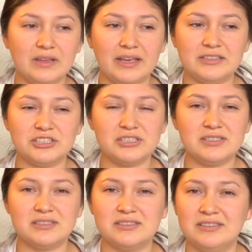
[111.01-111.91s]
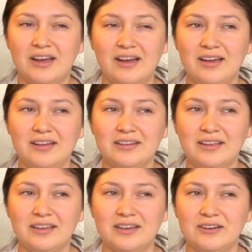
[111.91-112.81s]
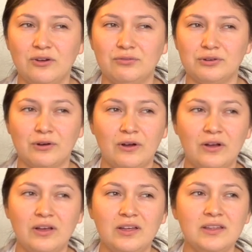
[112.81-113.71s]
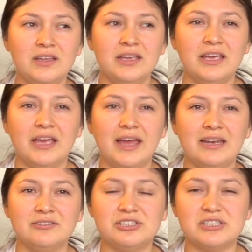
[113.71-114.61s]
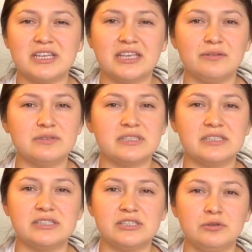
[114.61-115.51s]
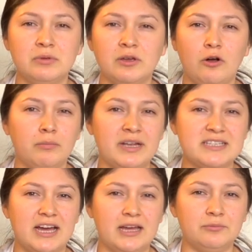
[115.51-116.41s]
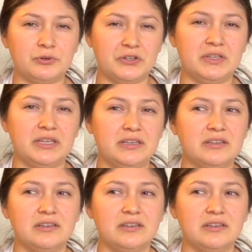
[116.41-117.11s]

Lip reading: and just not good overall. And it was just like it was consuming all my time, really.